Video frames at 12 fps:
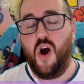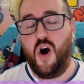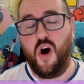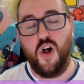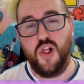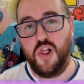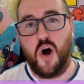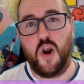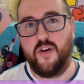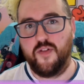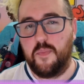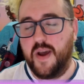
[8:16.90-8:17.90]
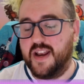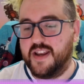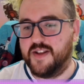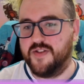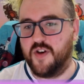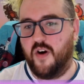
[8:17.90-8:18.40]
a lot of
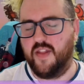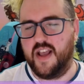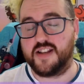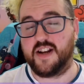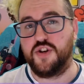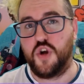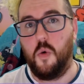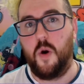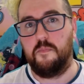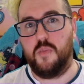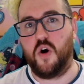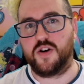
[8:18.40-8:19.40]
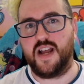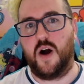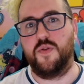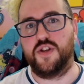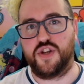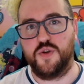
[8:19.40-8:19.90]
opinions on this, and I don't want to bog
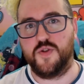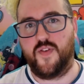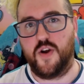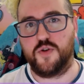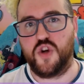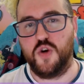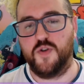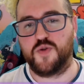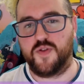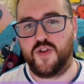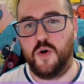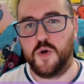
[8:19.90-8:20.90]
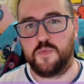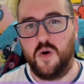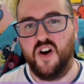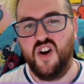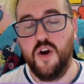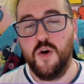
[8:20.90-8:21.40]
down this news video too much with those,
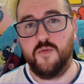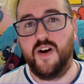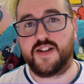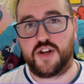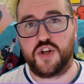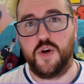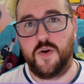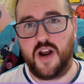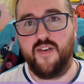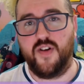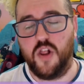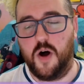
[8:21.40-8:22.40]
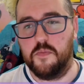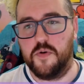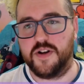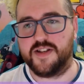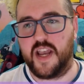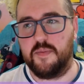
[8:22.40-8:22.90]
but rest assured I have a lot more
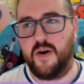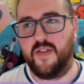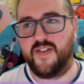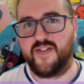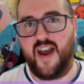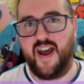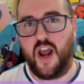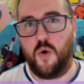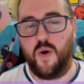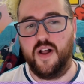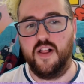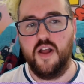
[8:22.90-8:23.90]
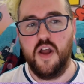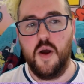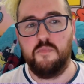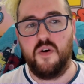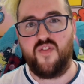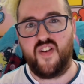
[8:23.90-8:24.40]
to say about the set, and I will.
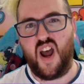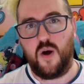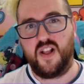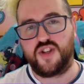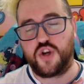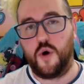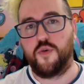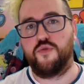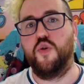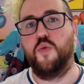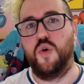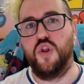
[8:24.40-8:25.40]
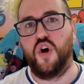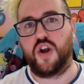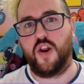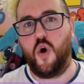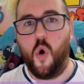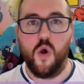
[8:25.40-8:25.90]
But for now, let's go through and we'll look
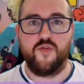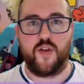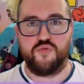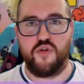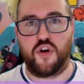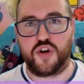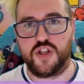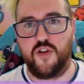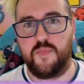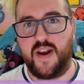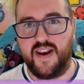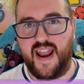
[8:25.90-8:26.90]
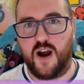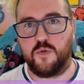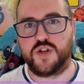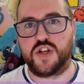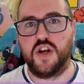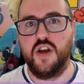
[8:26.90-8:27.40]
at all of the products that have been
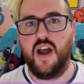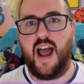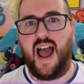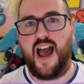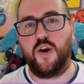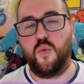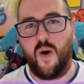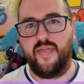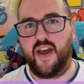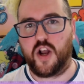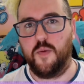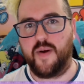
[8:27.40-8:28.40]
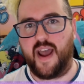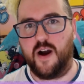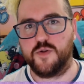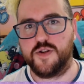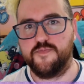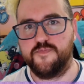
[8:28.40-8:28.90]
announced and when they're coming out.